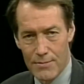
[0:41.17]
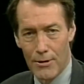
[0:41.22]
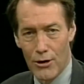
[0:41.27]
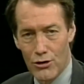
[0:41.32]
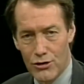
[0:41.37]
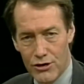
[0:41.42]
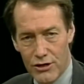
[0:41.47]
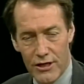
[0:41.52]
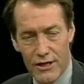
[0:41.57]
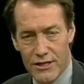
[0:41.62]
The
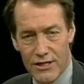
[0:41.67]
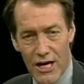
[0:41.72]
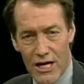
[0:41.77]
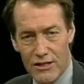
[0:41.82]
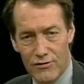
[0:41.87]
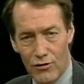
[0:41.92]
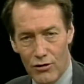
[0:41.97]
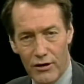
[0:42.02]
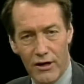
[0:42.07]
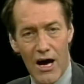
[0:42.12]
most
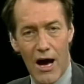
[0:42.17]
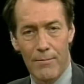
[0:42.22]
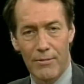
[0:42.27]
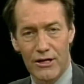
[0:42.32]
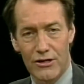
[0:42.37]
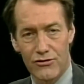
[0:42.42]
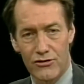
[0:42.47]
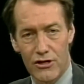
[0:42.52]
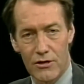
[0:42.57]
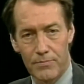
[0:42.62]
successful
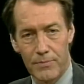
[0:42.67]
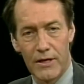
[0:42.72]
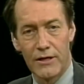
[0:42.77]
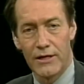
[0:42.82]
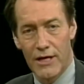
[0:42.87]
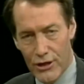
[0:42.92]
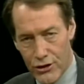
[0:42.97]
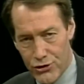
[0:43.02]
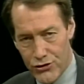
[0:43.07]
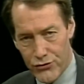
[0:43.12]
comic strip
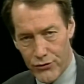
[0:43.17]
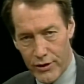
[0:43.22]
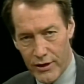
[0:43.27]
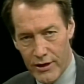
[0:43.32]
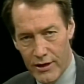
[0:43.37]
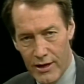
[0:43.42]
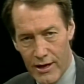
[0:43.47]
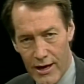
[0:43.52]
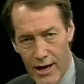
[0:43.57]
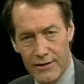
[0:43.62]
in
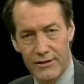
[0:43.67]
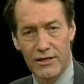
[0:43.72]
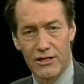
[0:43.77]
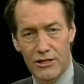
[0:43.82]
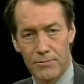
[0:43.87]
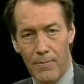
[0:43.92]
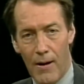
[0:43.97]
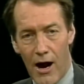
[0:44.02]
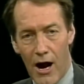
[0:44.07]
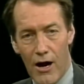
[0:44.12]
history has
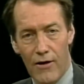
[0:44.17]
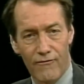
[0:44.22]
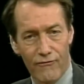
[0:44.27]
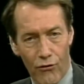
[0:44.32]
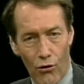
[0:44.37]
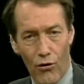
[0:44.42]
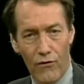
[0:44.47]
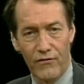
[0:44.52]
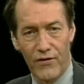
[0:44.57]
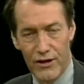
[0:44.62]

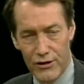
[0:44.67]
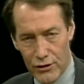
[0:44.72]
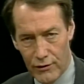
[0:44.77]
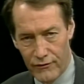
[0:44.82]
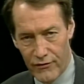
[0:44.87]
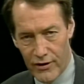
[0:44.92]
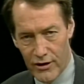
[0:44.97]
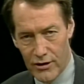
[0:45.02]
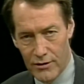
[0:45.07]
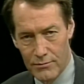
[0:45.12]
inspired 4
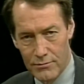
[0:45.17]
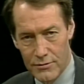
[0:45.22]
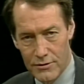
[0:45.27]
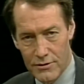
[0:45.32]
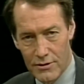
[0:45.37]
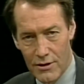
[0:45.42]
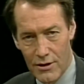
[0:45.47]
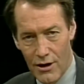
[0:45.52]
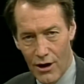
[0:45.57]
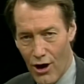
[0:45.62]
feature
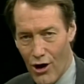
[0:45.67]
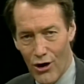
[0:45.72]
films,